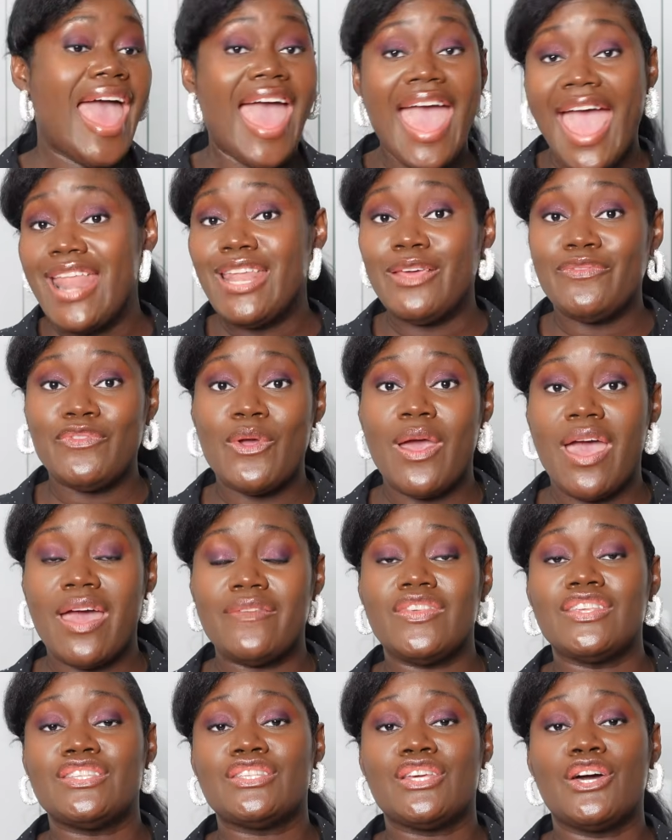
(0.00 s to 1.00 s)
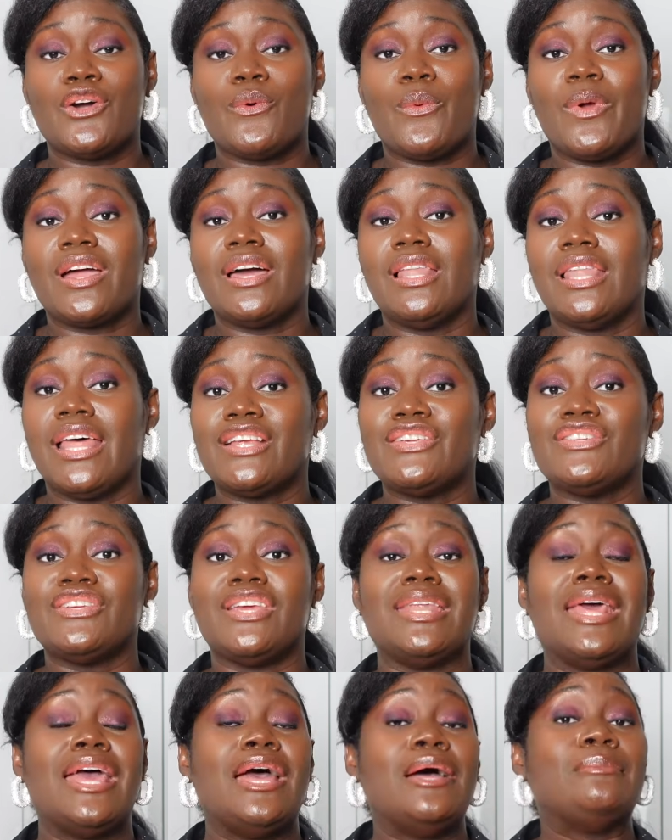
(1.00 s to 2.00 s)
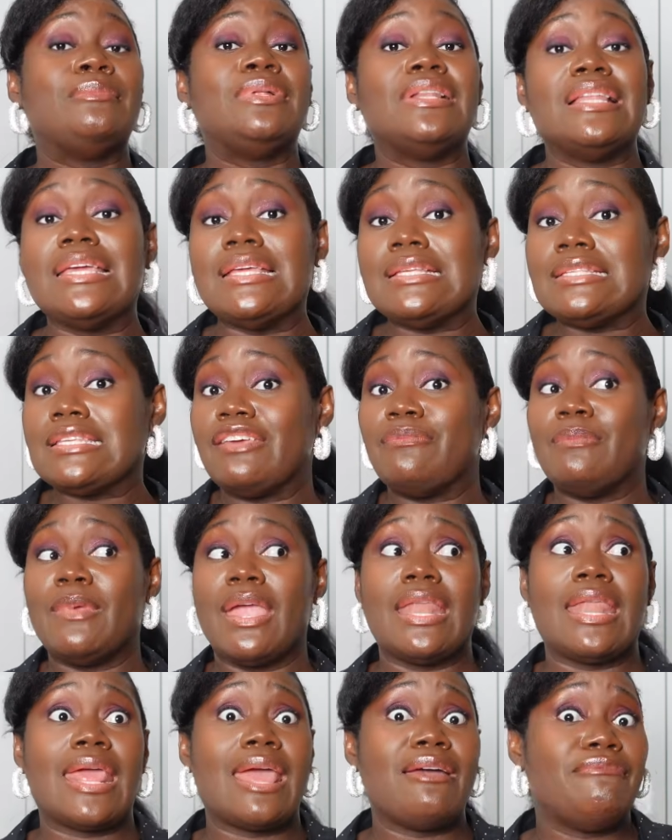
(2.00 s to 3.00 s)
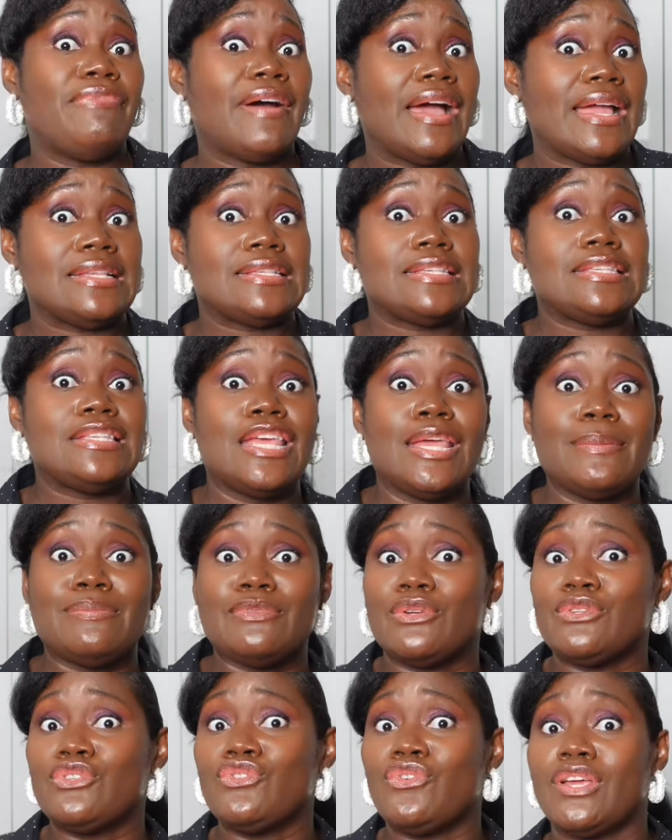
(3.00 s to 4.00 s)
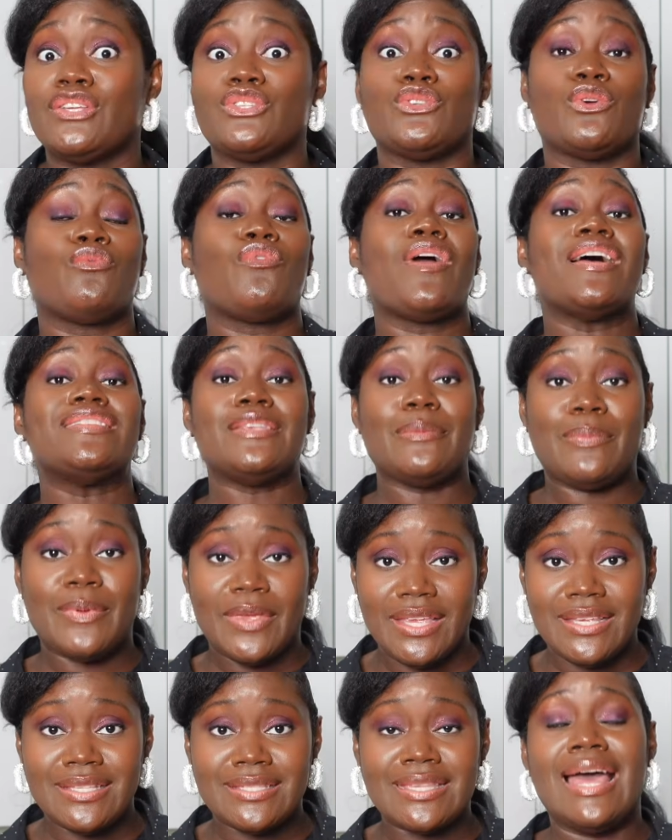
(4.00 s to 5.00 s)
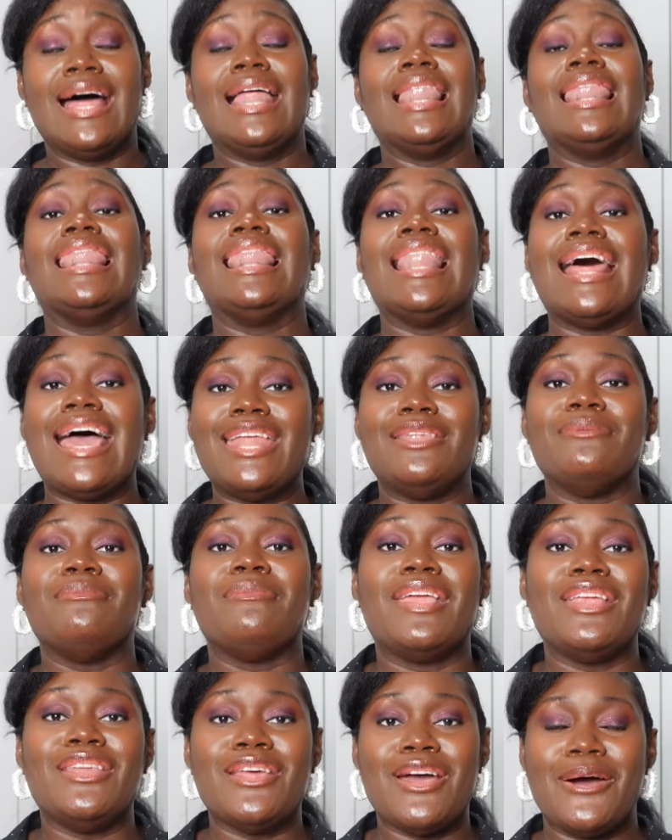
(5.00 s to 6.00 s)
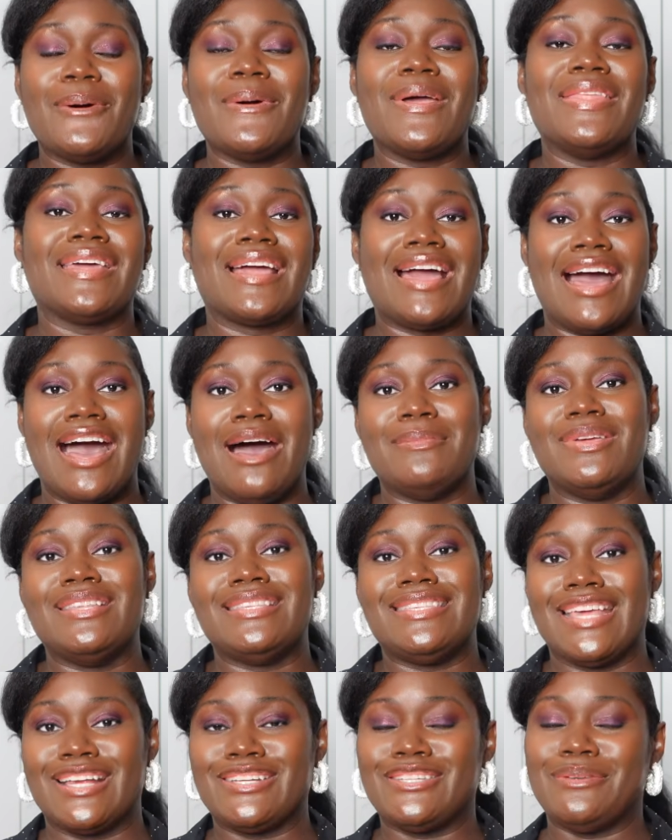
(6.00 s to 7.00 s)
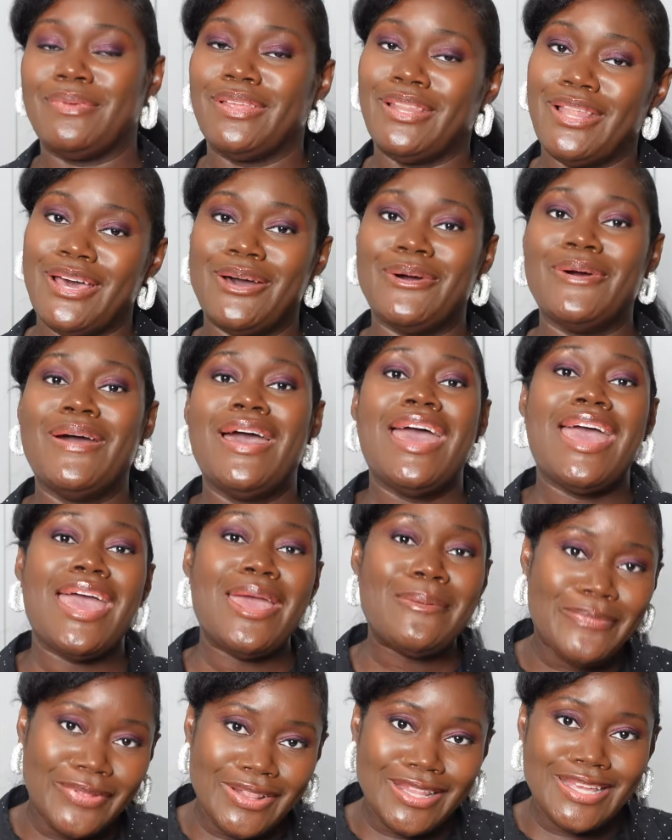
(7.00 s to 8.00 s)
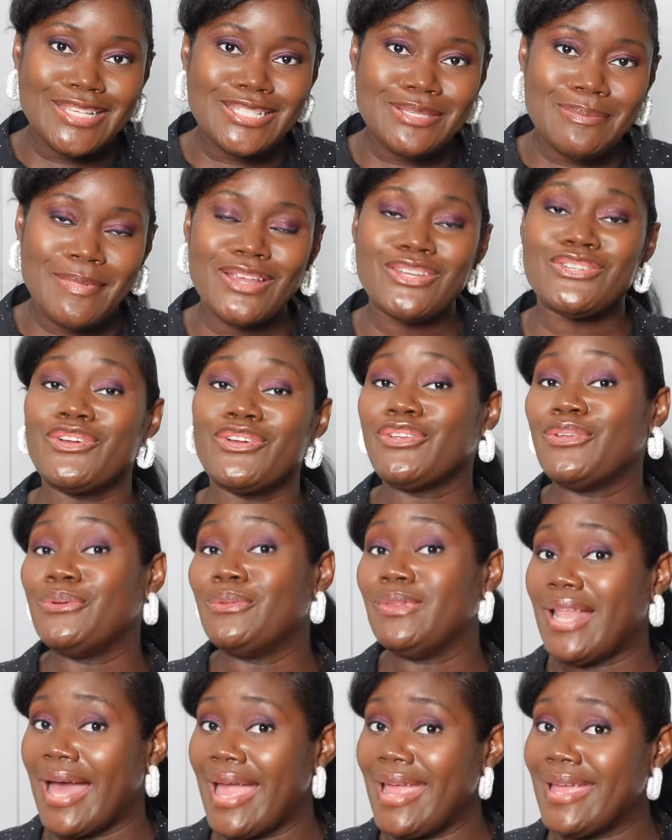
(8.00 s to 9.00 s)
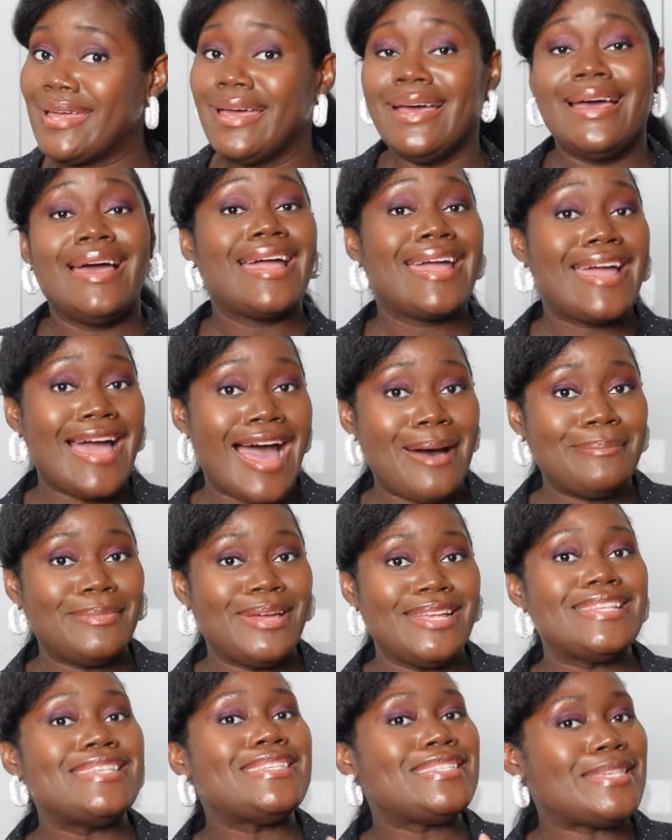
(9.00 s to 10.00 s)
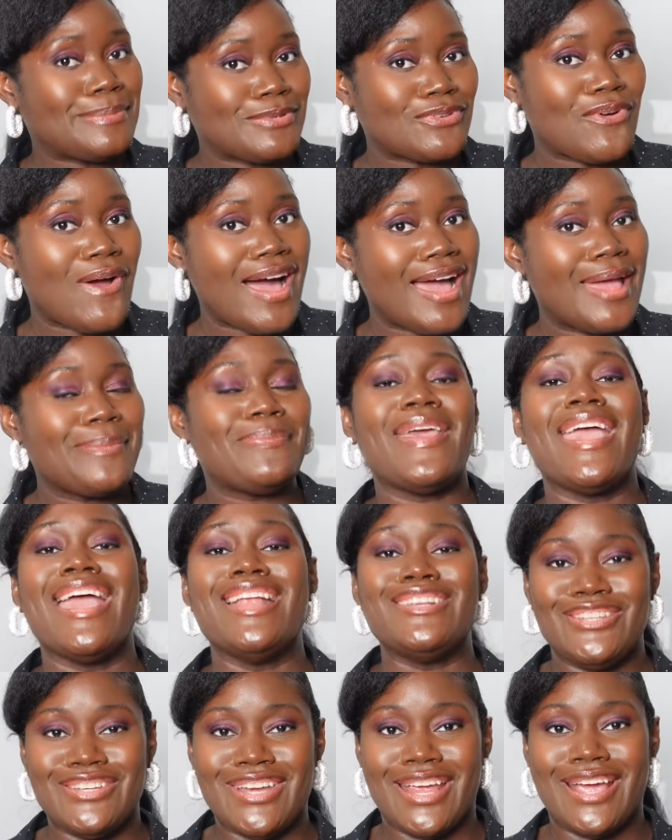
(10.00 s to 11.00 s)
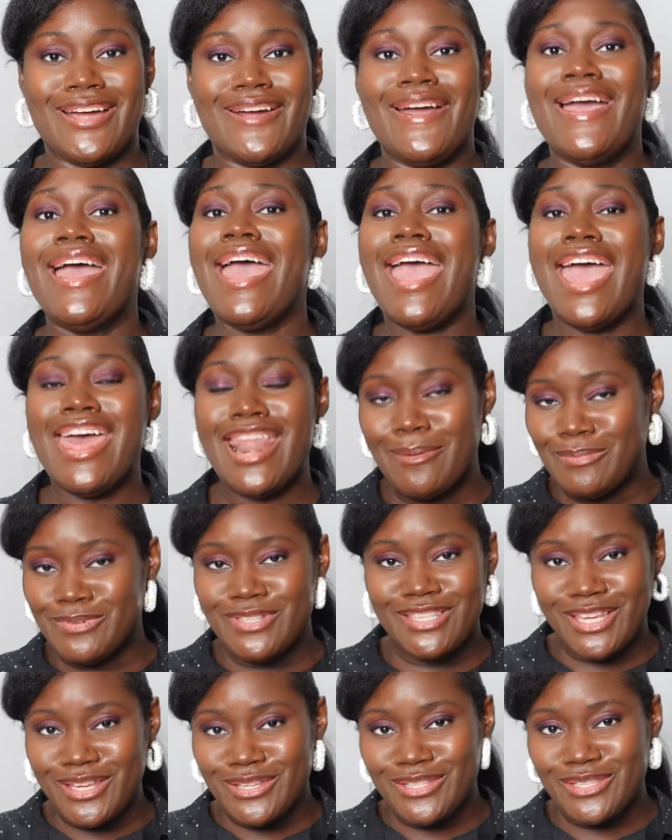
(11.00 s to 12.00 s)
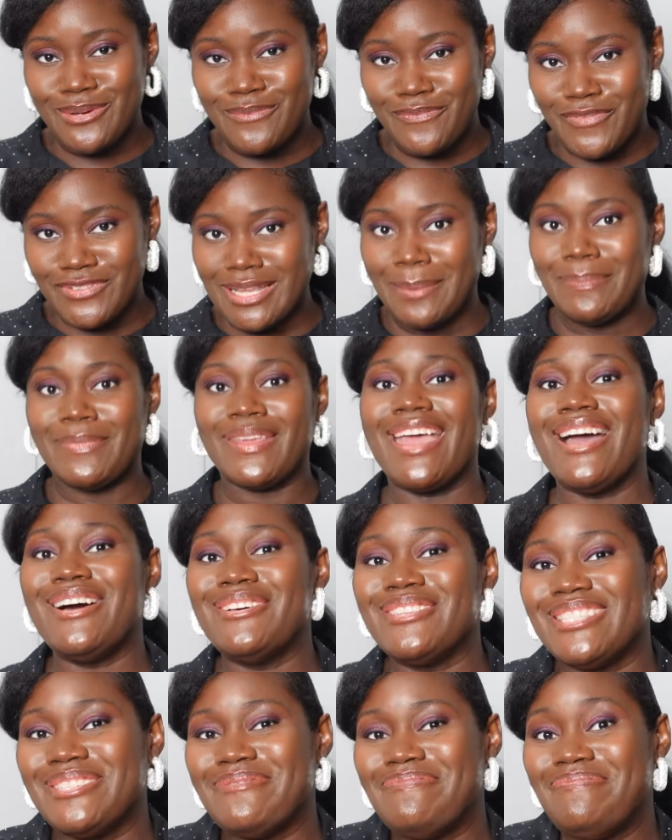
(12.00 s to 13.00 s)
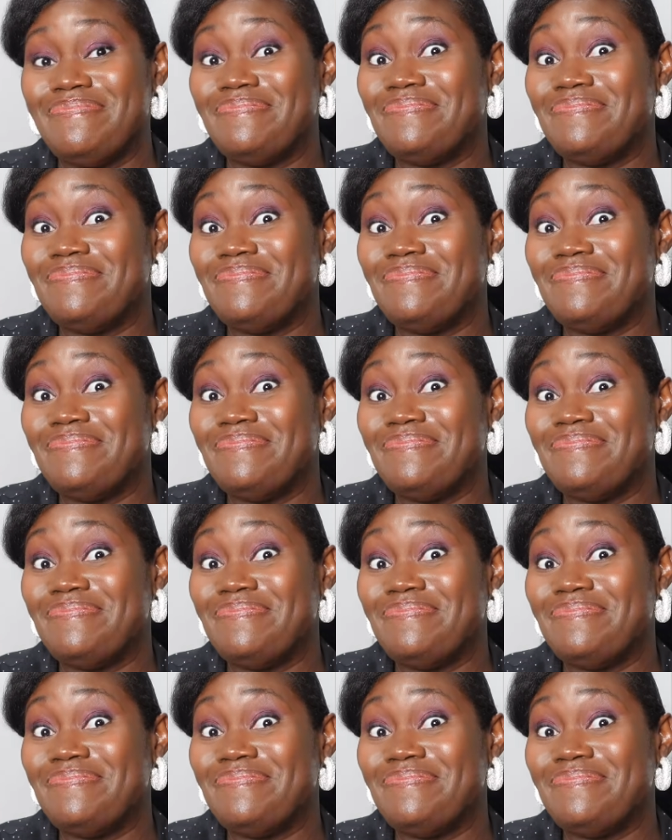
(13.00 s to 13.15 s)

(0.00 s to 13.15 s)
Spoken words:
And if you have this cookware collection, please give me any advice, tips, or tricks, or recipes. Let me know in the comment section below. And please make you like, comment, subscribe, and share. And I will see you soon for something else.